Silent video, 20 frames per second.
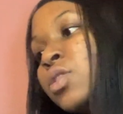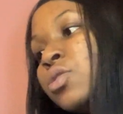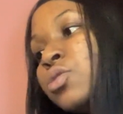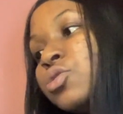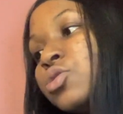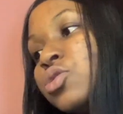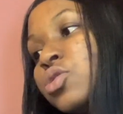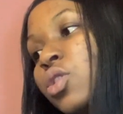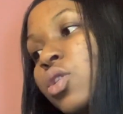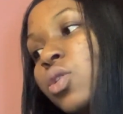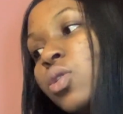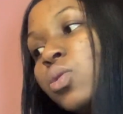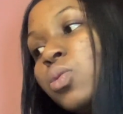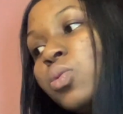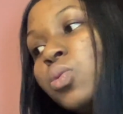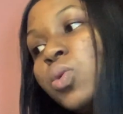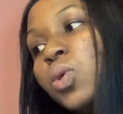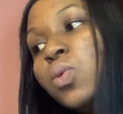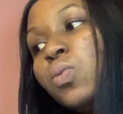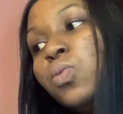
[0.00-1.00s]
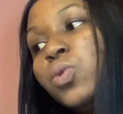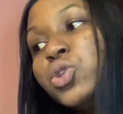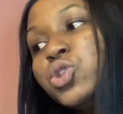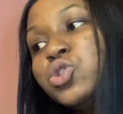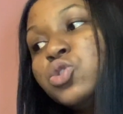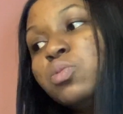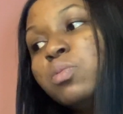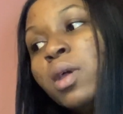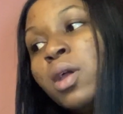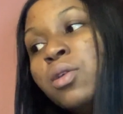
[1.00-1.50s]
So would
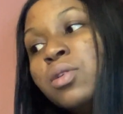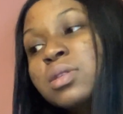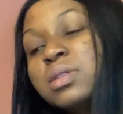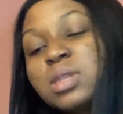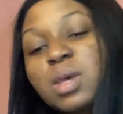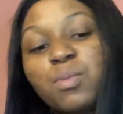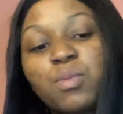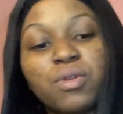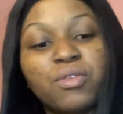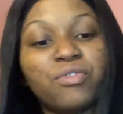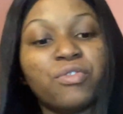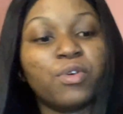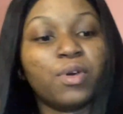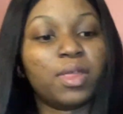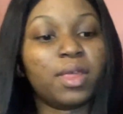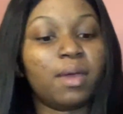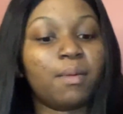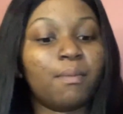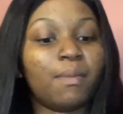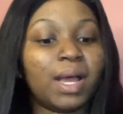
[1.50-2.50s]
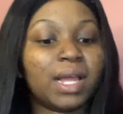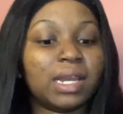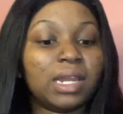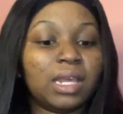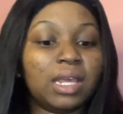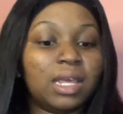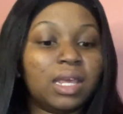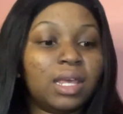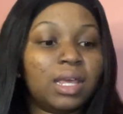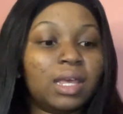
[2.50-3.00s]
you marry someone for their
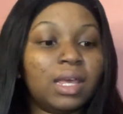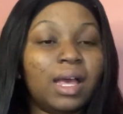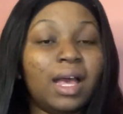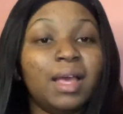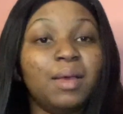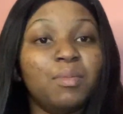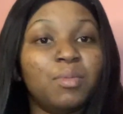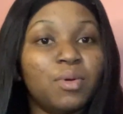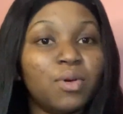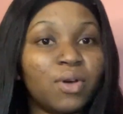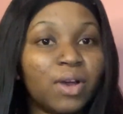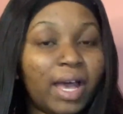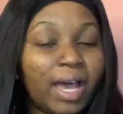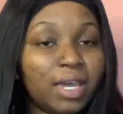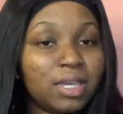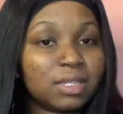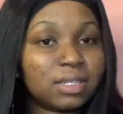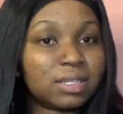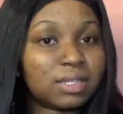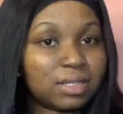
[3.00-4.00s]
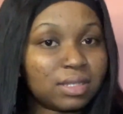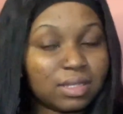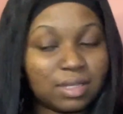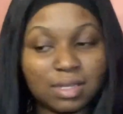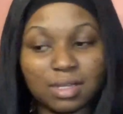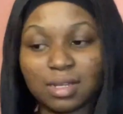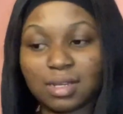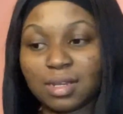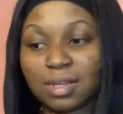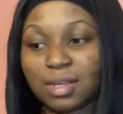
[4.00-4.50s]
money? Hi bro, guys,
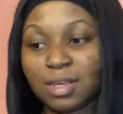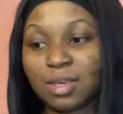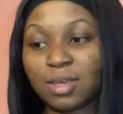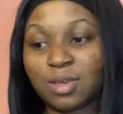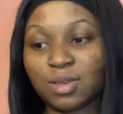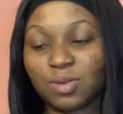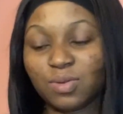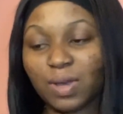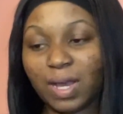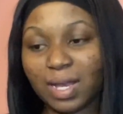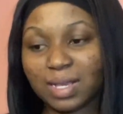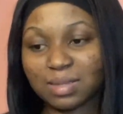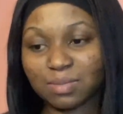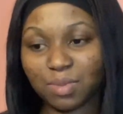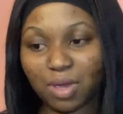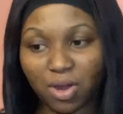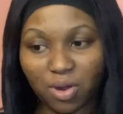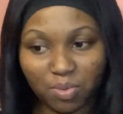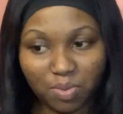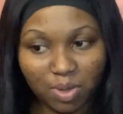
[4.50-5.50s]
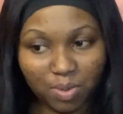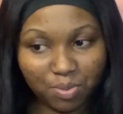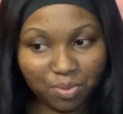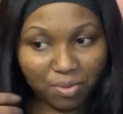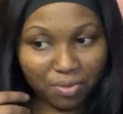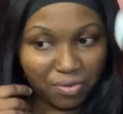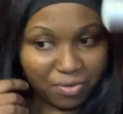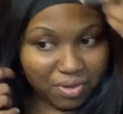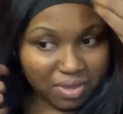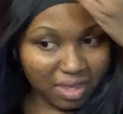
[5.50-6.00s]
you guys marry
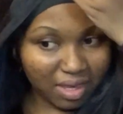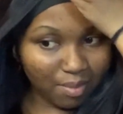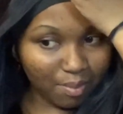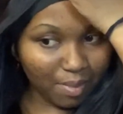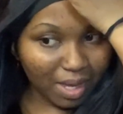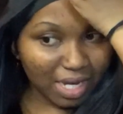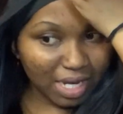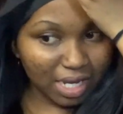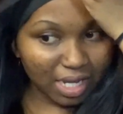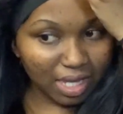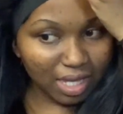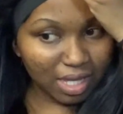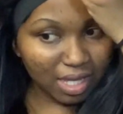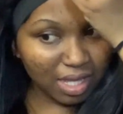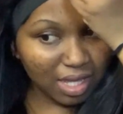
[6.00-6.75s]
people for their money?